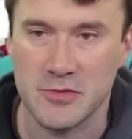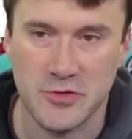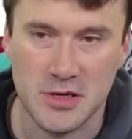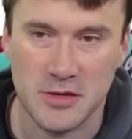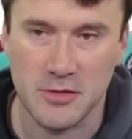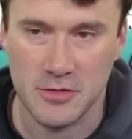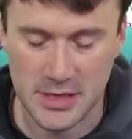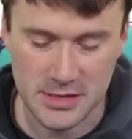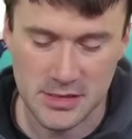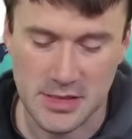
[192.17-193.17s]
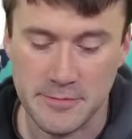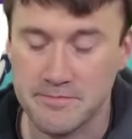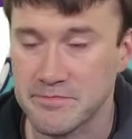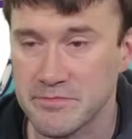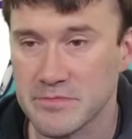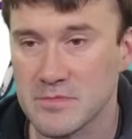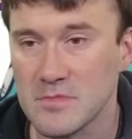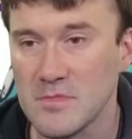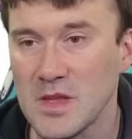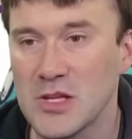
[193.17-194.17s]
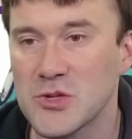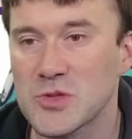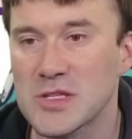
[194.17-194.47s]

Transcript: I was running a little late, so so